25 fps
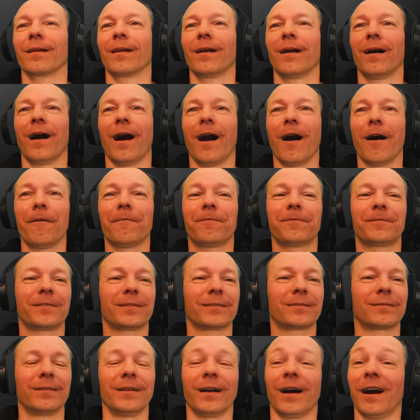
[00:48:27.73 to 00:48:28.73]
I've
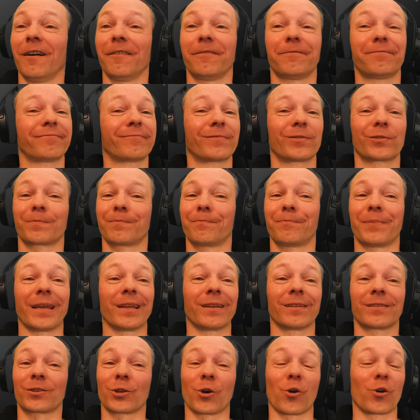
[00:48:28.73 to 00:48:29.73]

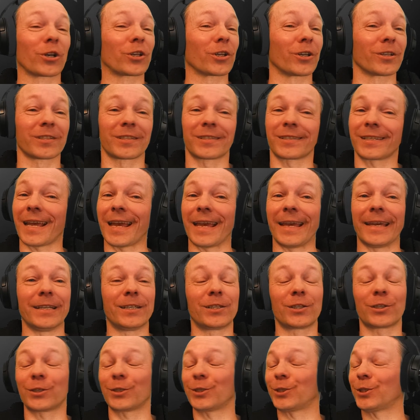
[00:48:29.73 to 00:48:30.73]
been talked on stage
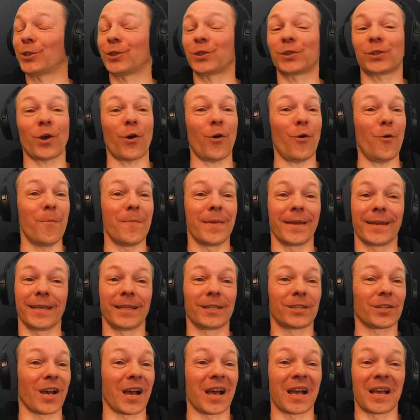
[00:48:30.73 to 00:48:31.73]
so many
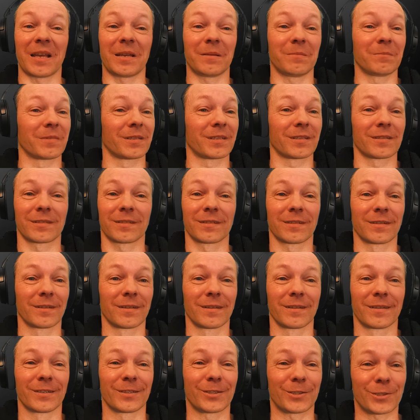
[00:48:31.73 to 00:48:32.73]
times.
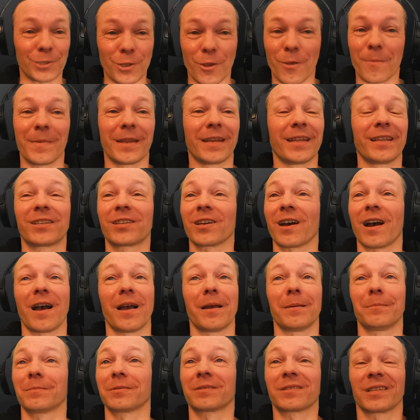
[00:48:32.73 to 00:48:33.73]
So many
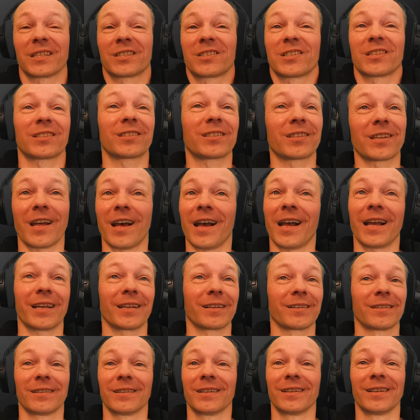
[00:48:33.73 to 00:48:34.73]
times. It's just like...
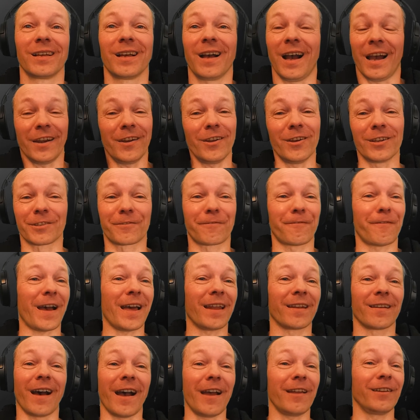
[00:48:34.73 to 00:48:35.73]
I don't know, it's
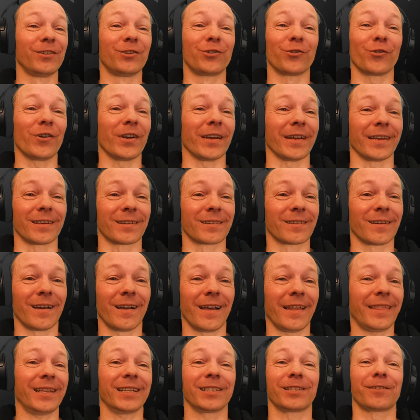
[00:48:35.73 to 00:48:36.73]
fun. I enjoy it.
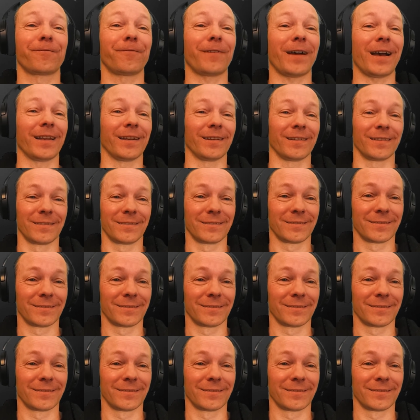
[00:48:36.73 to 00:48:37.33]
I think it's fun.